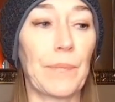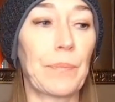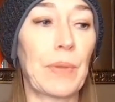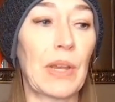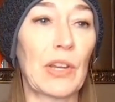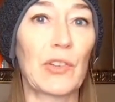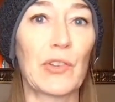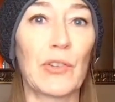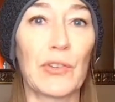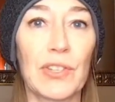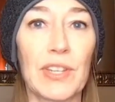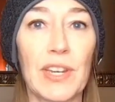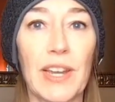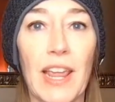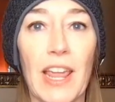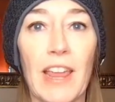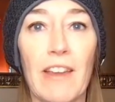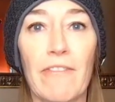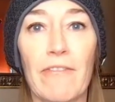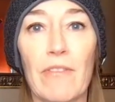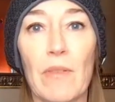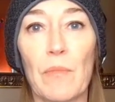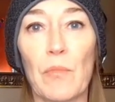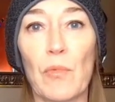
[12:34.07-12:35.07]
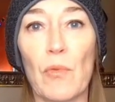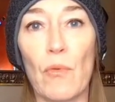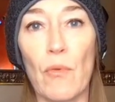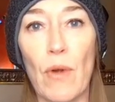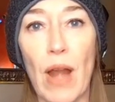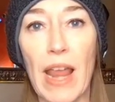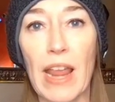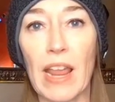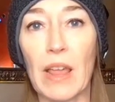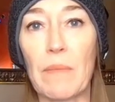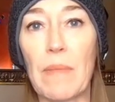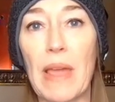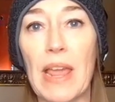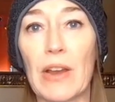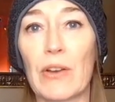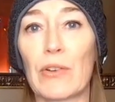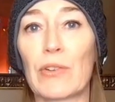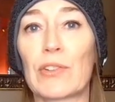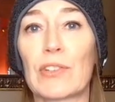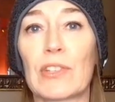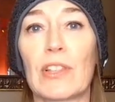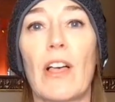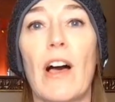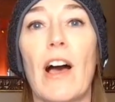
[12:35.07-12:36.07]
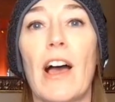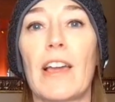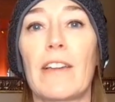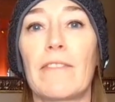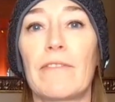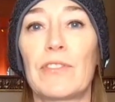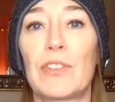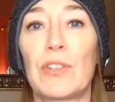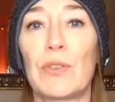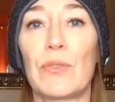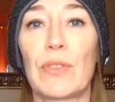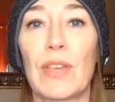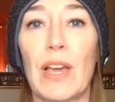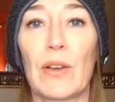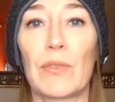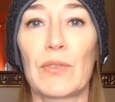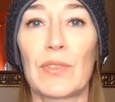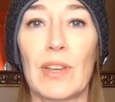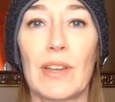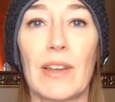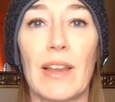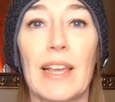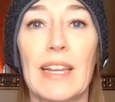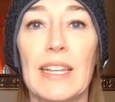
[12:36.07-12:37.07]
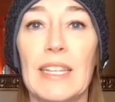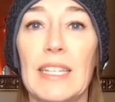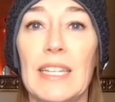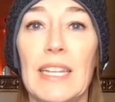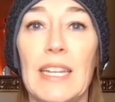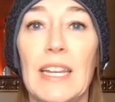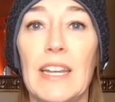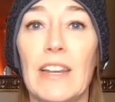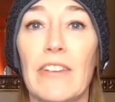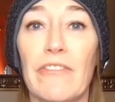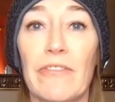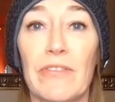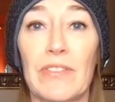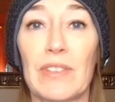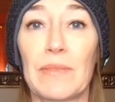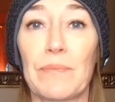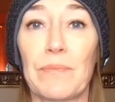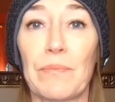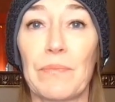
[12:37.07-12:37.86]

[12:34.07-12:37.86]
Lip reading: pictures today from Rank Makers Live 2019 of